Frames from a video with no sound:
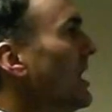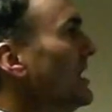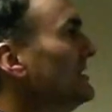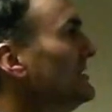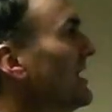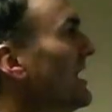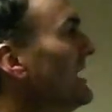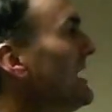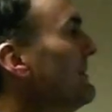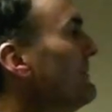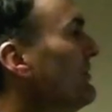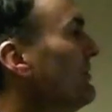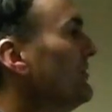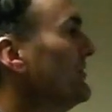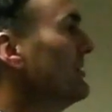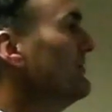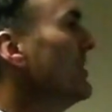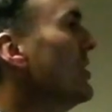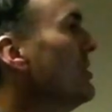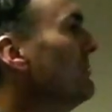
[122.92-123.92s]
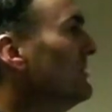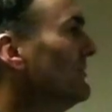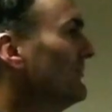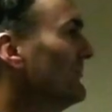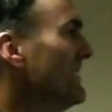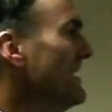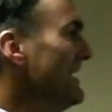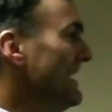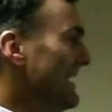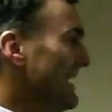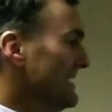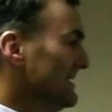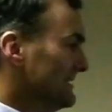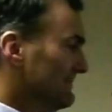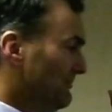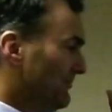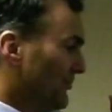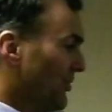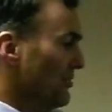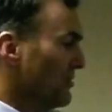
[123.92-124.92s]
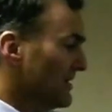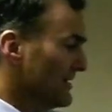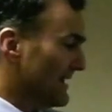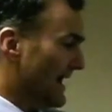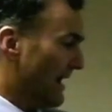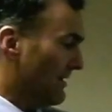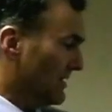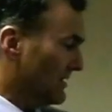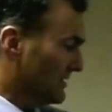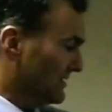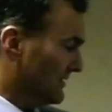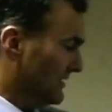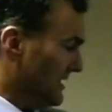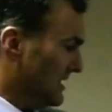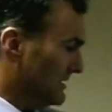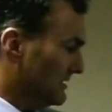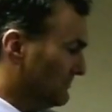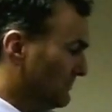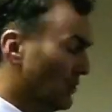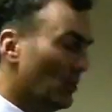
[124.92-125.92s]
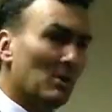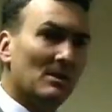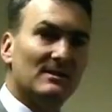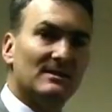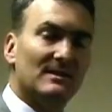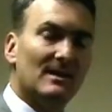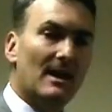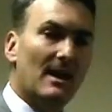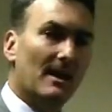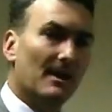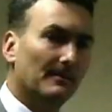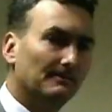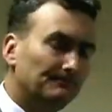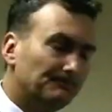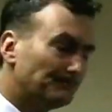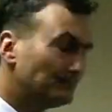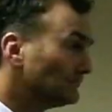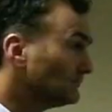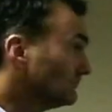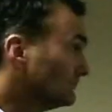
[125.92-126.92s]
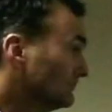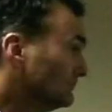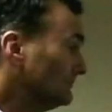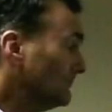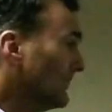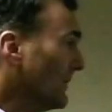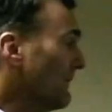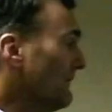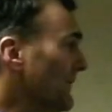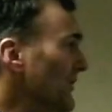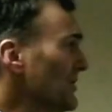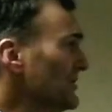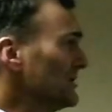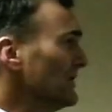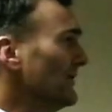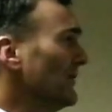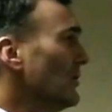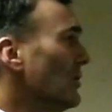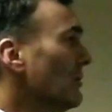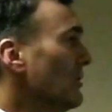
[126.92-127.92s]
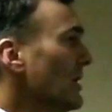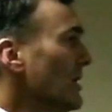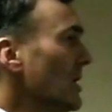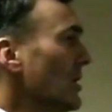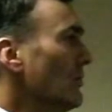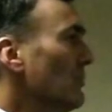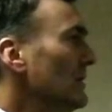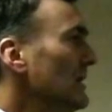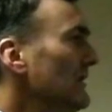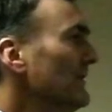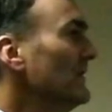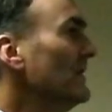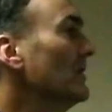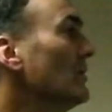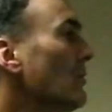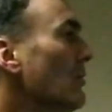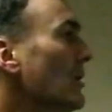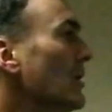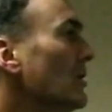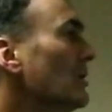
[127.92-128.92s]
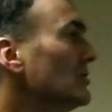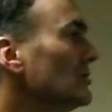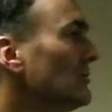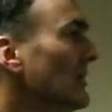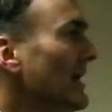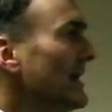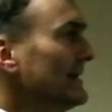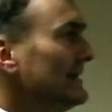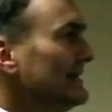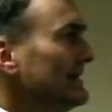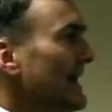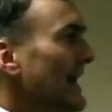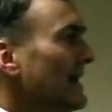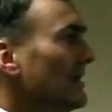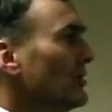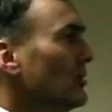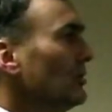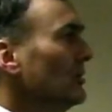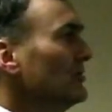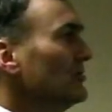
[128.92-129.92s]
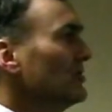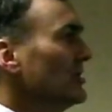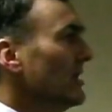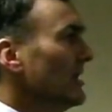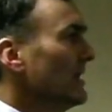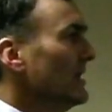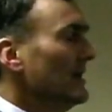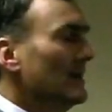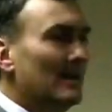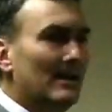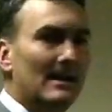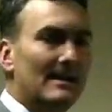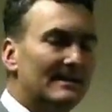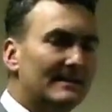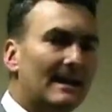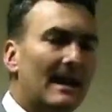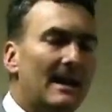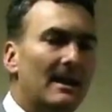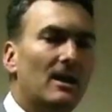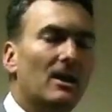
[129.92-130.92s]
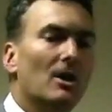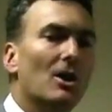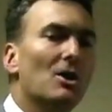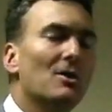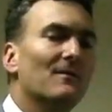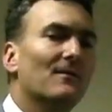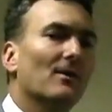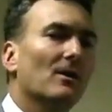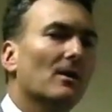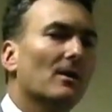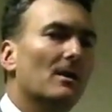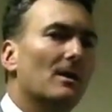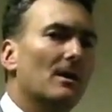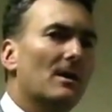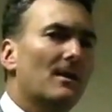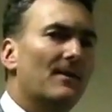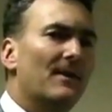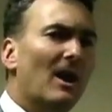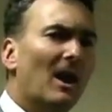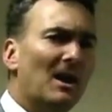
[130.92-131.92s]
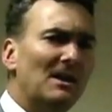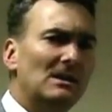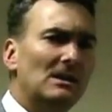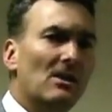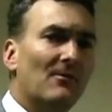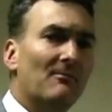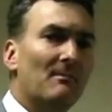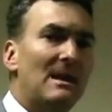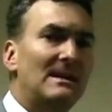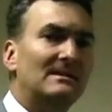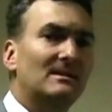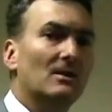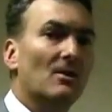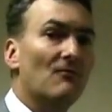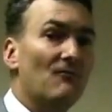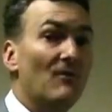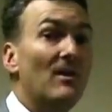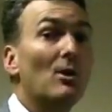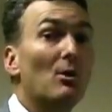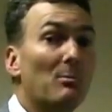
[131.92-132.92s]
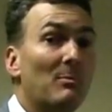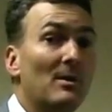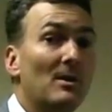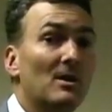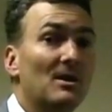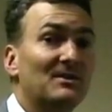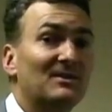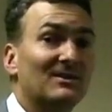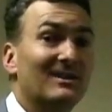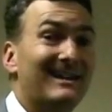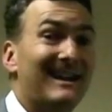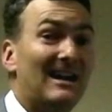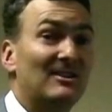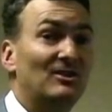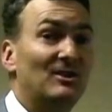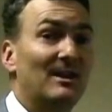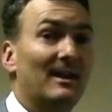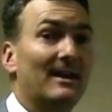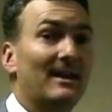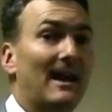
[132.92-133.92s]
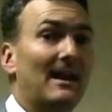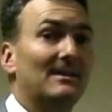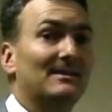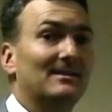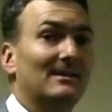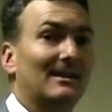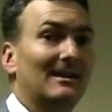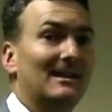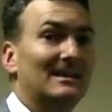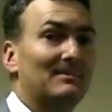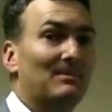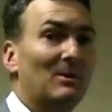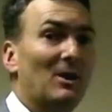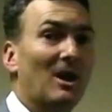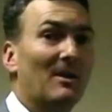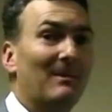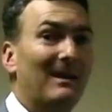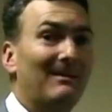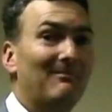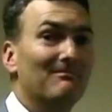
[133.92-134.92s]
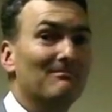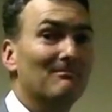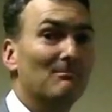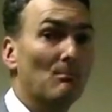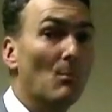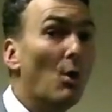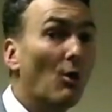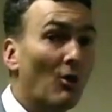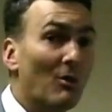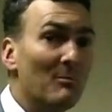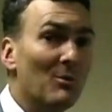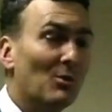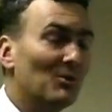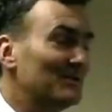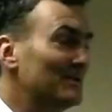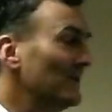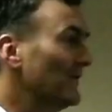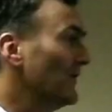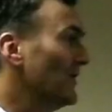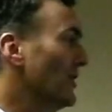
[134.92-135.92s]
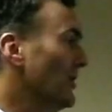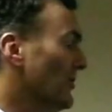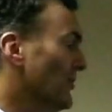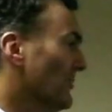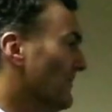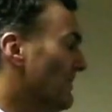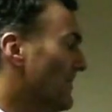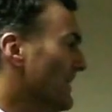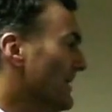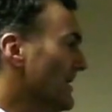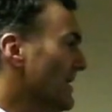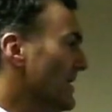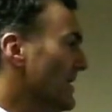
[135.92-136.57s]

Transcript: our dilemma at the moment really is broken down into these points here. First of all, we're living in a world where technology is taking over. The idea of meeting a real person and actually connecting is becoming more and more difficult.